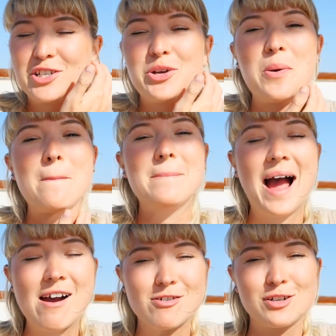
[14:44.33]
to
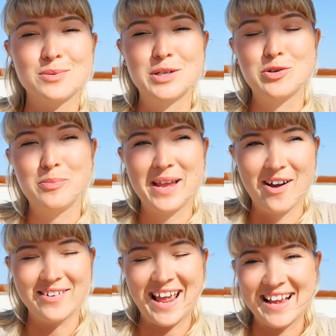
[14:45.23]
Paros, which will be
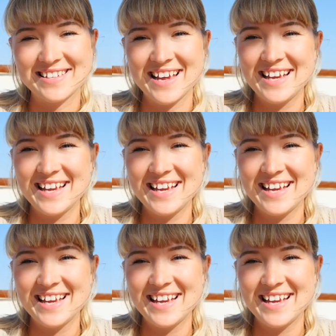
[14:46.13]
our next